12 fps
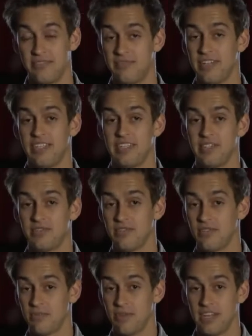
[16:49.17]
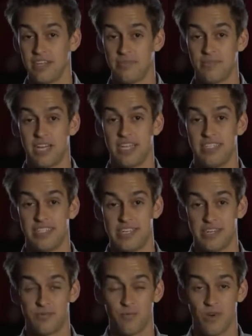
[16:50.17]
invented this with a buddy of mine,
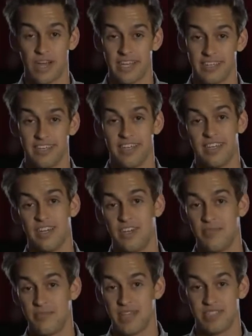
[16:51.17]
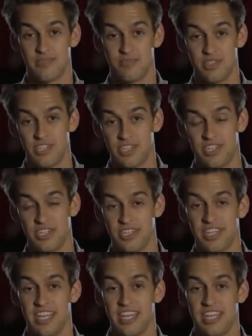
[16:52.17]
Dan White, an amazing
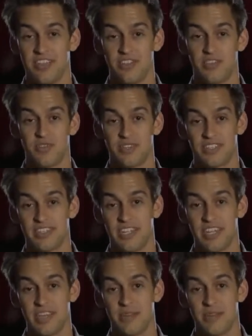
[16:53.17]
magician in New York City.